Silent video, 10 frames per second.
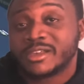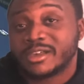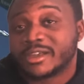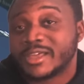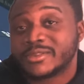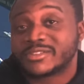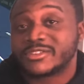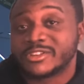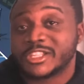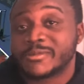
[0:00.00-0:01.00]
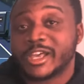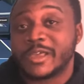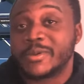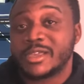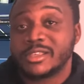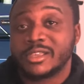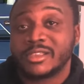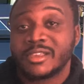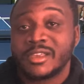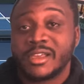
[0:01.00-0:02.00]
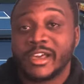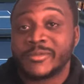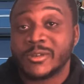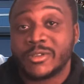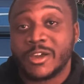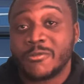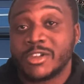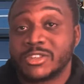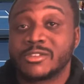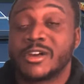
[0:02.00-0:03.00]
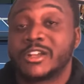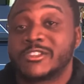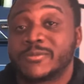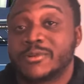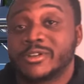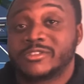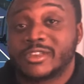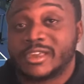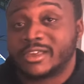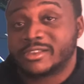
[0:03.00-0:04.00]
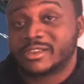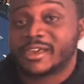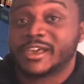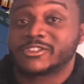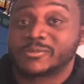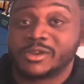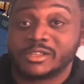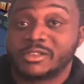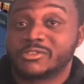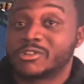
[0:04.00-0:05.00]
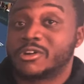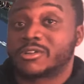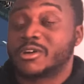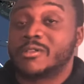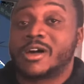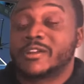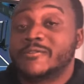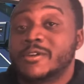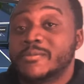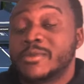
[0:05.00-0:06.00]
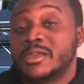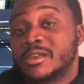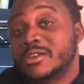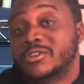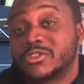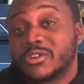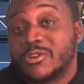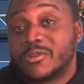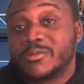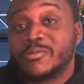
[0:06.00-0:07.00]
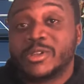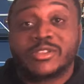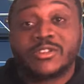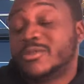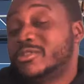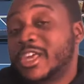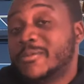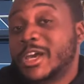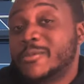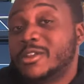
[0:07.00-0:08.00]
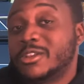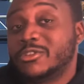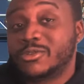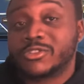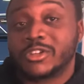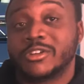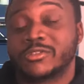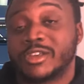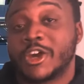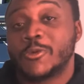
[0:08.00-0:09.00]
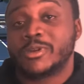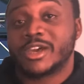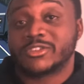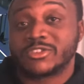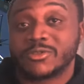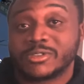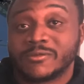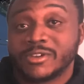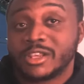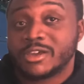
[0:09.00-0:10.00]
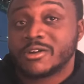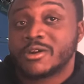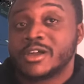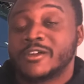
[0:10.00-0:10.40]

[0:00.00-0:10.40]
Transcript: Again, this is just my opinion. I'm someone that watches a lot of sports and has opinions on a lot of them. So, but don't take my opinion too seriously. I hope you guys enjoyed the video.